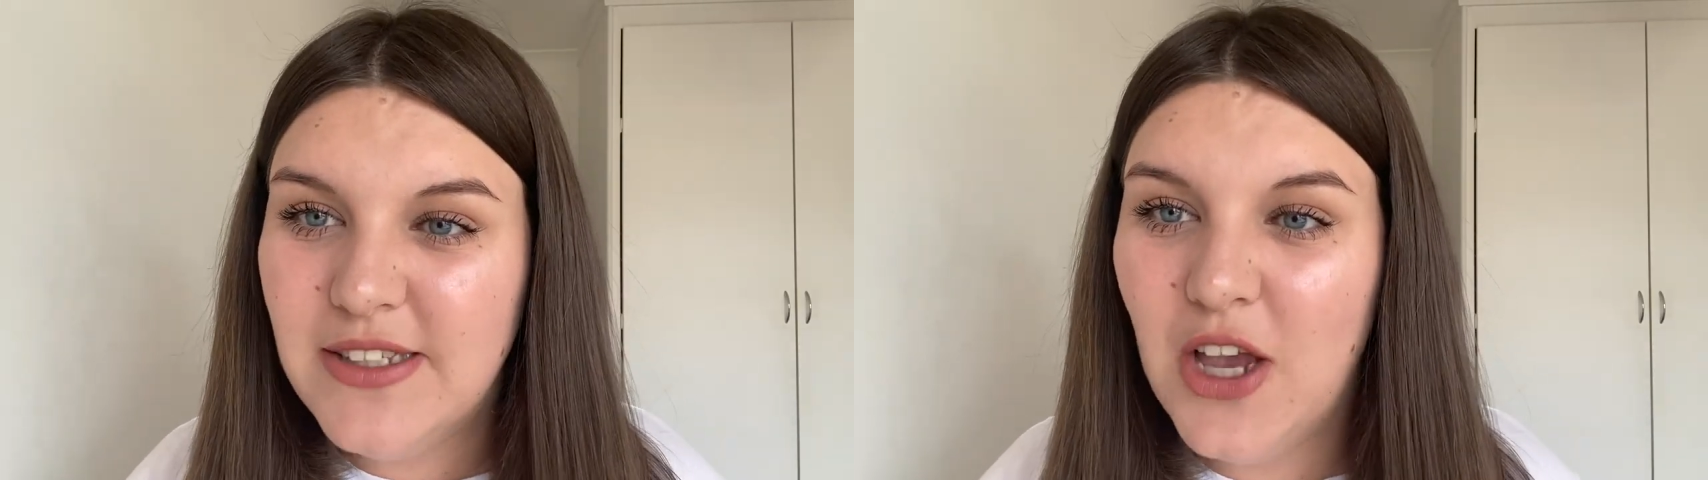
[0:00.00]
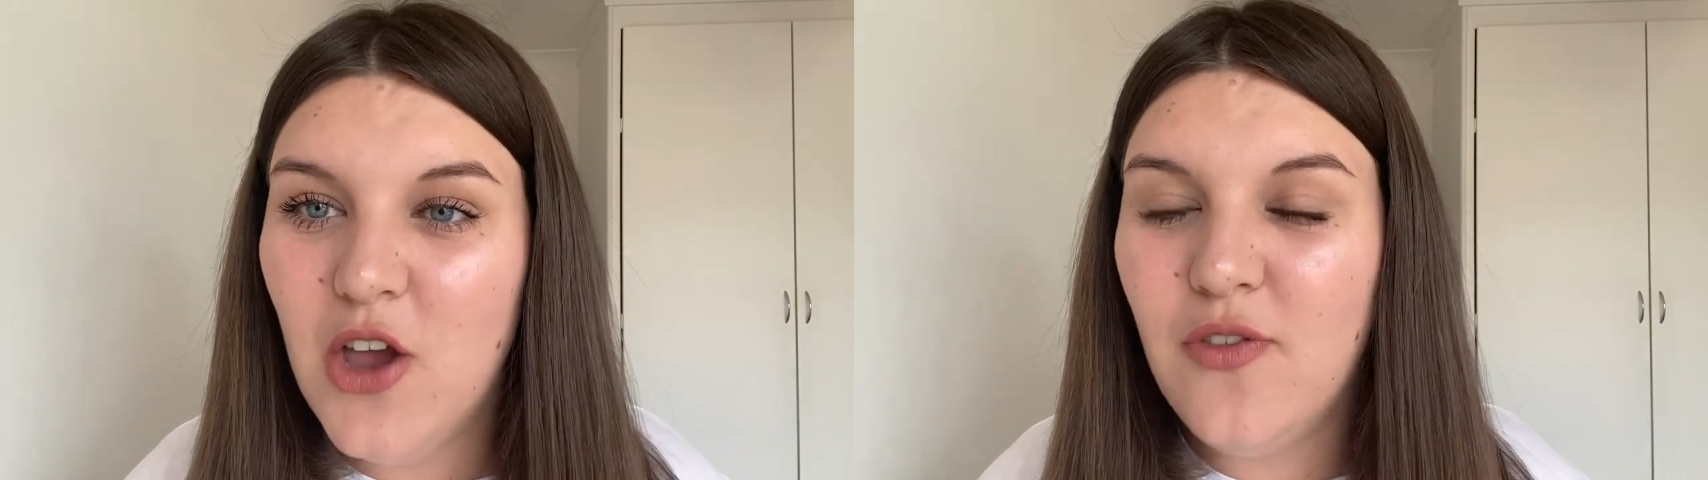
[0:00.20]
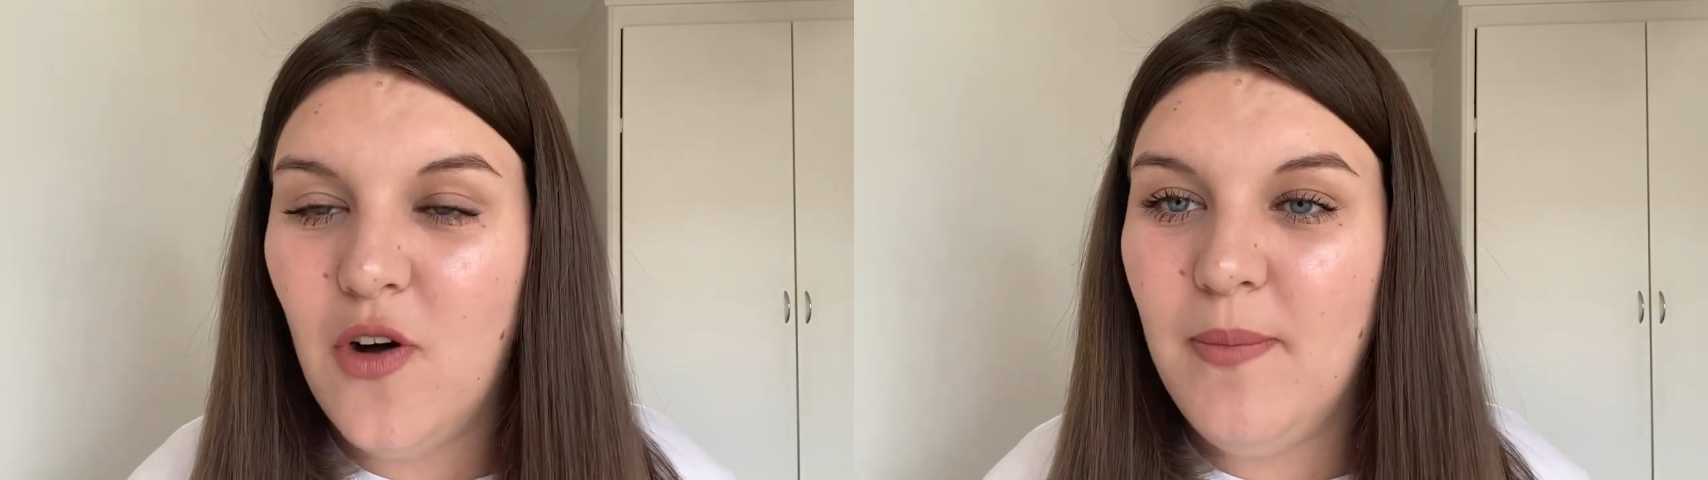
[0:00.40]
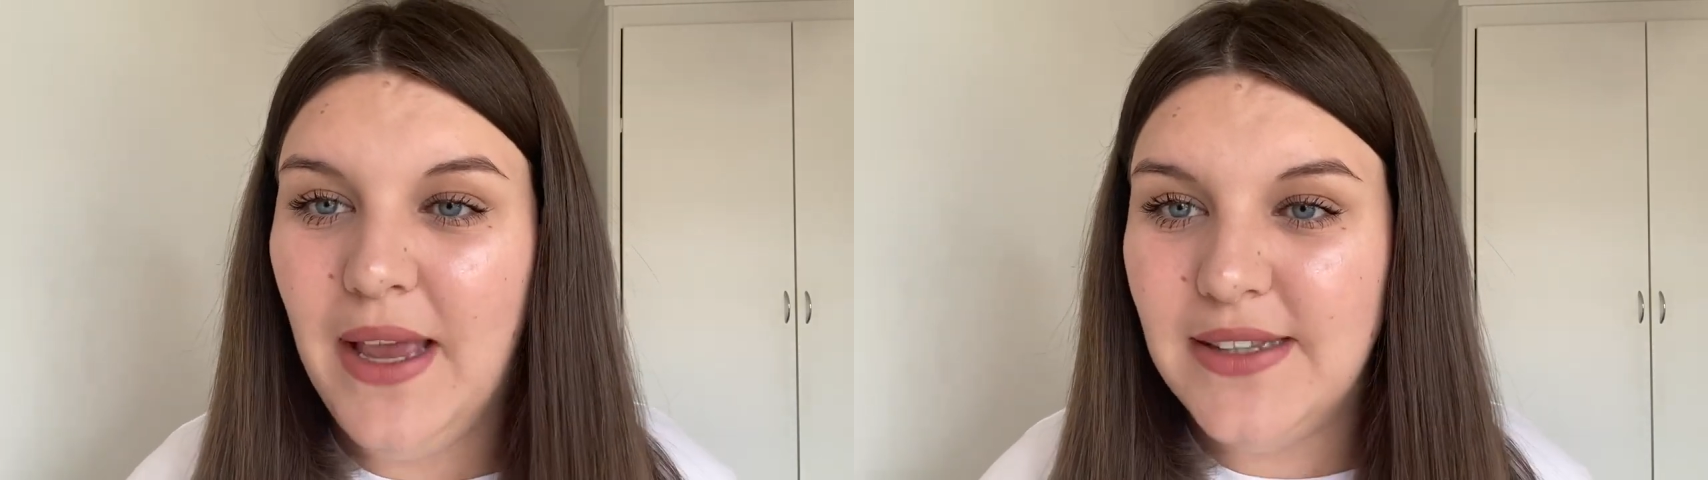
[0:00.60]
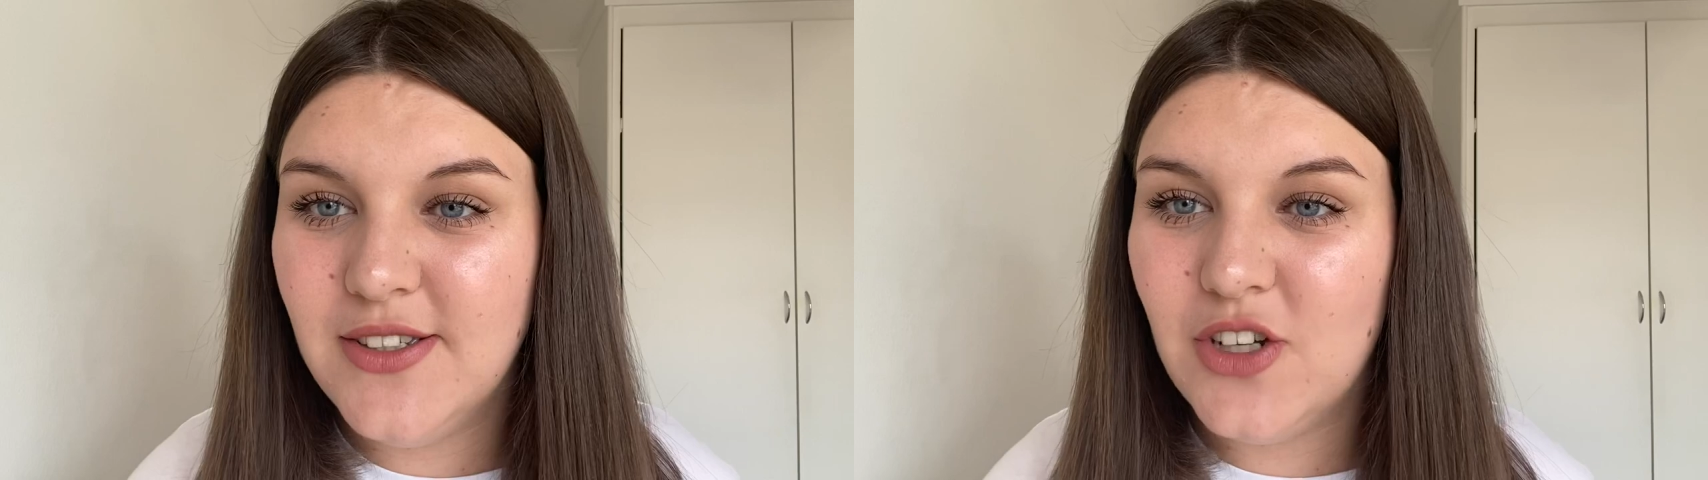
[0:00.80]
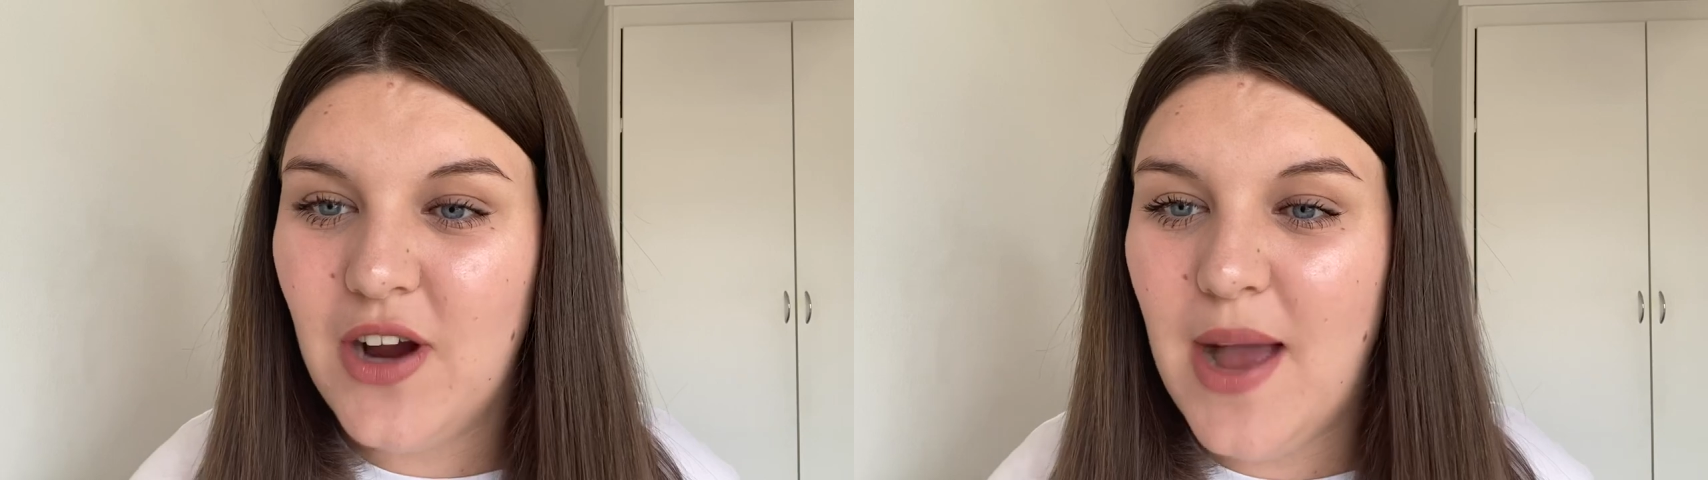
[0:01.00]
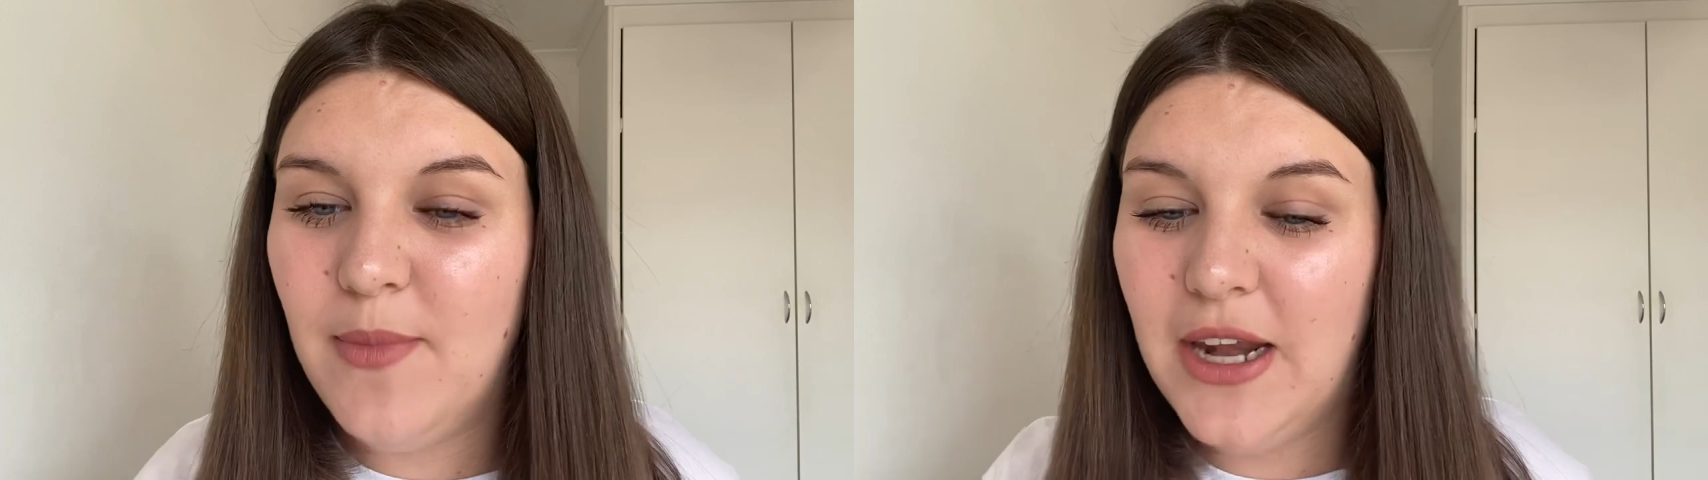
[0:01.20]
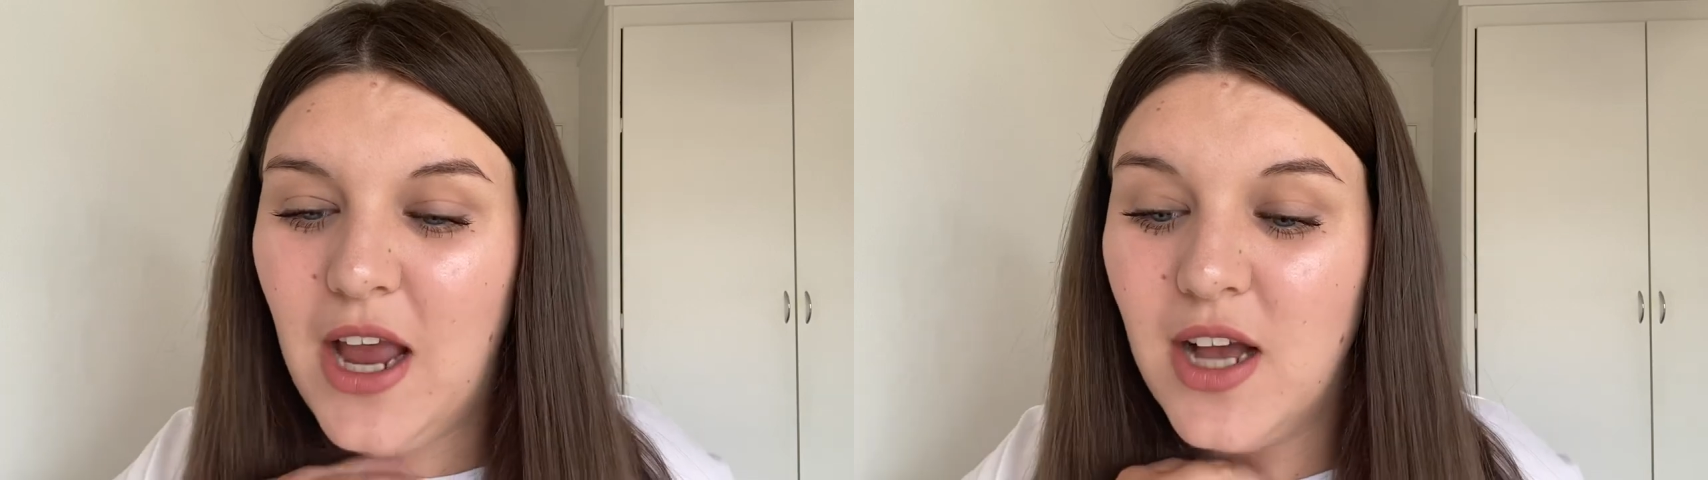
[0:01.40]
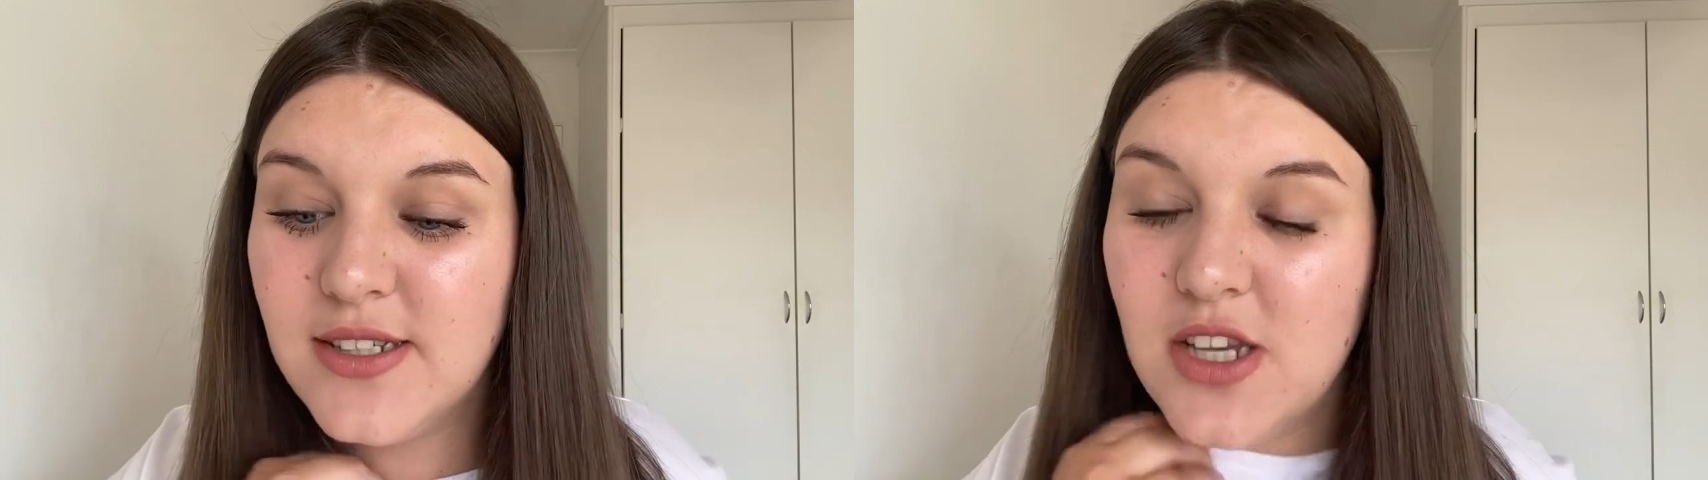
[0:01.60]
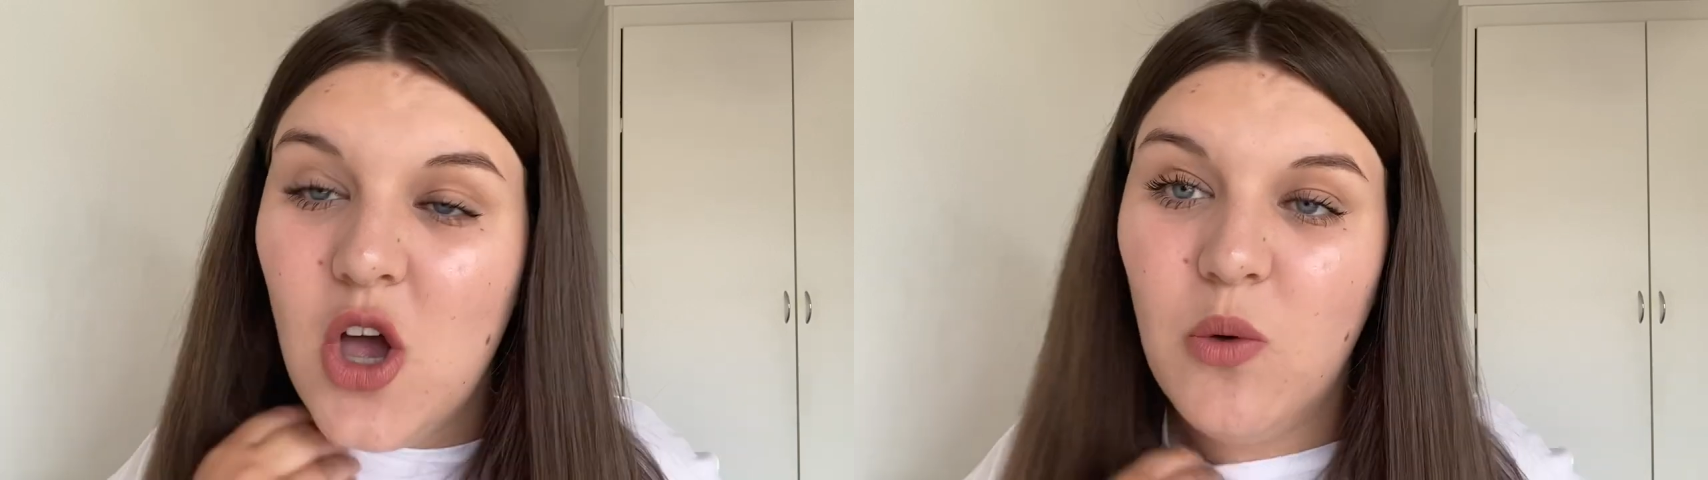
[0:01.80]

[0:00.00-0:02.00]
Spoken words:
it over on my Instagram when I asked